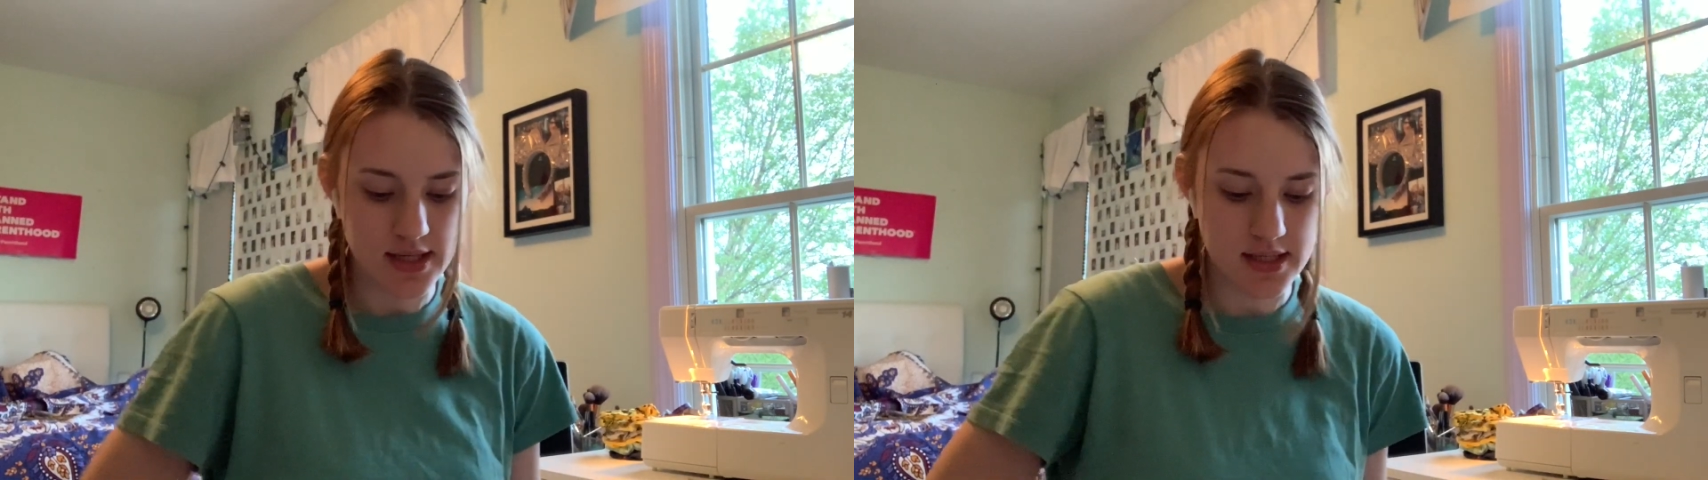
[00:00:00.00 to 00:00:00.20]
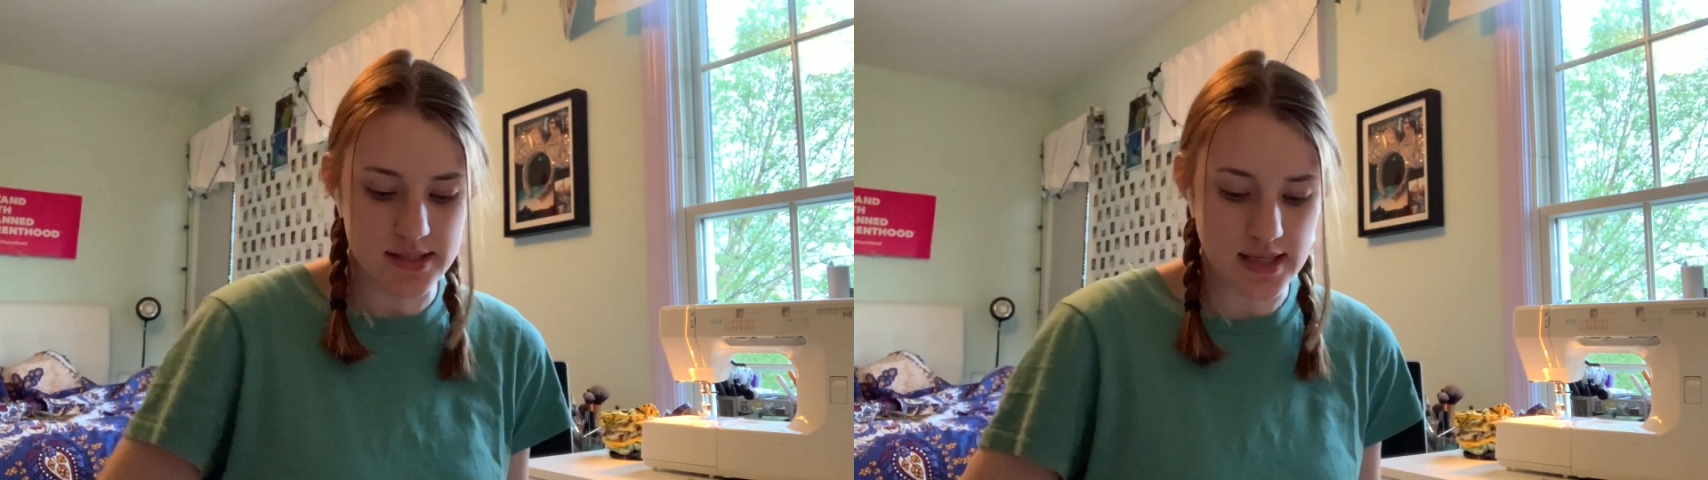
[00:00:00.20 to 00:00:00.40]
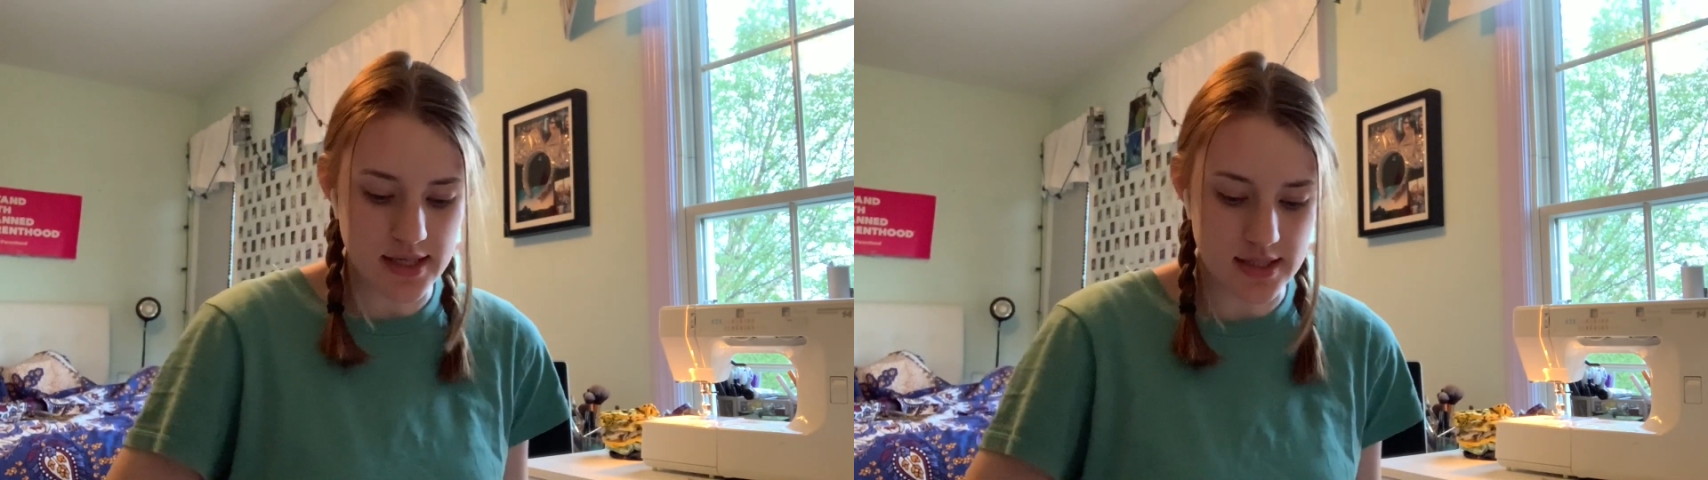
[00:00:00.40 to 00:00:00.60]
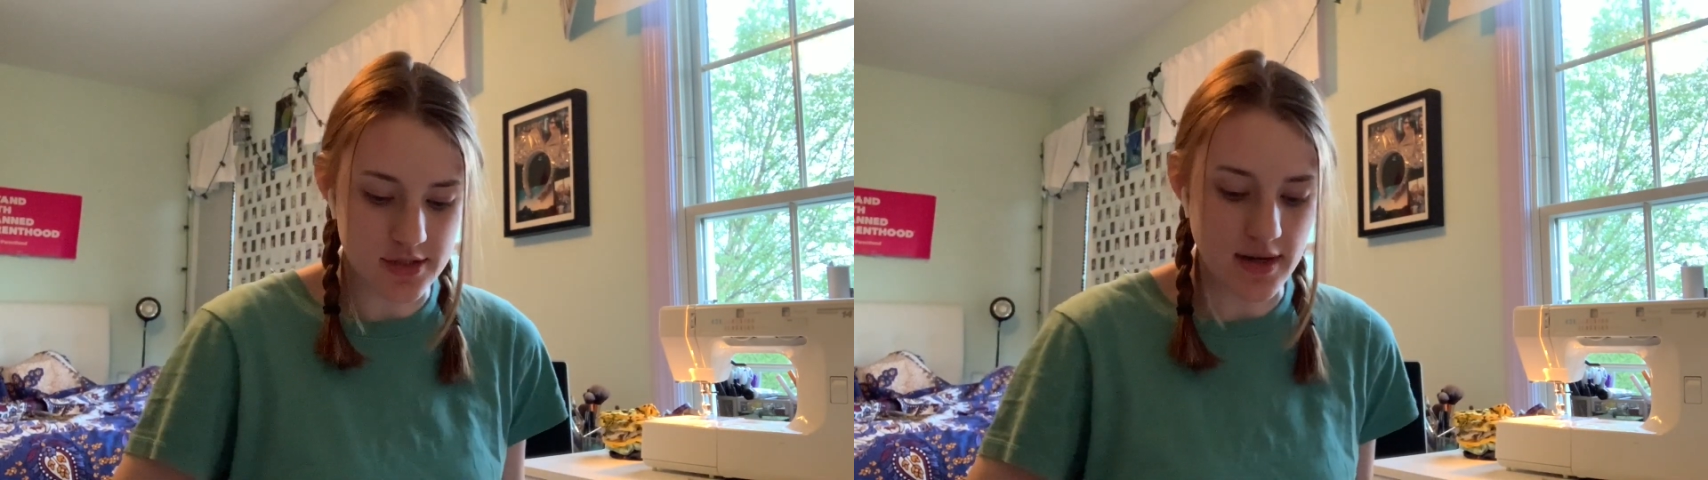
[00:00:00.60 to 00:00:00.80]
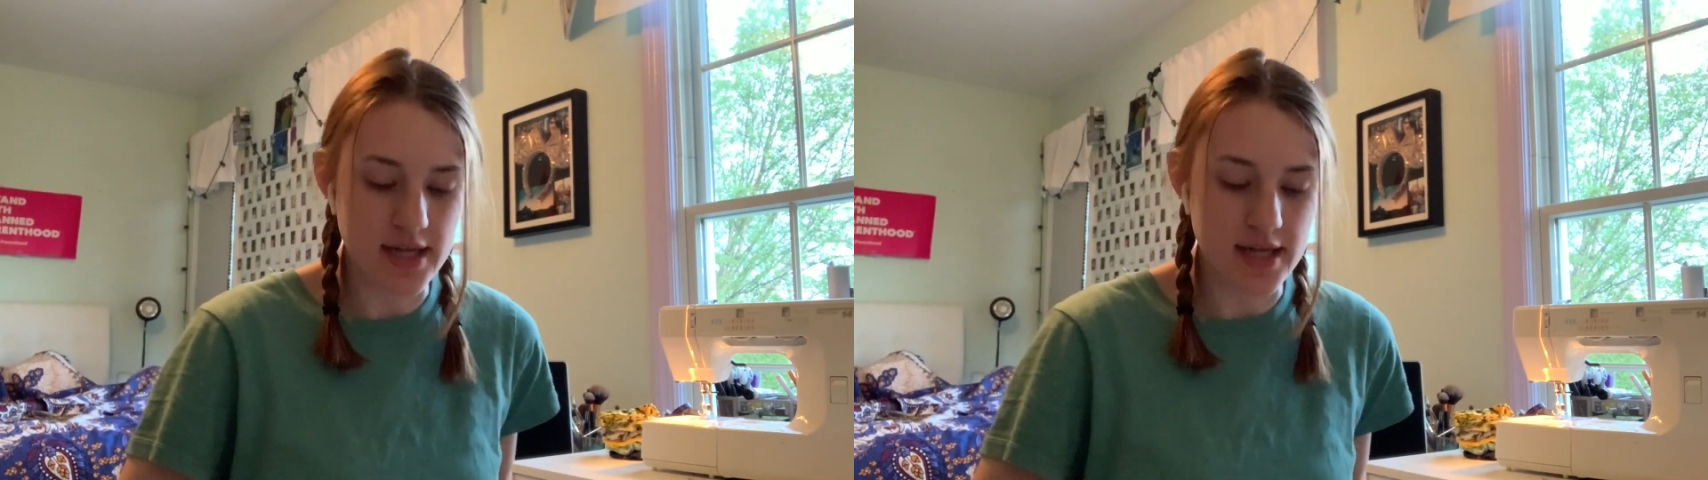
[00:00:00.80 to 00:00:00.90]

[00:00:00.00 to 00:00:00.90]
is that it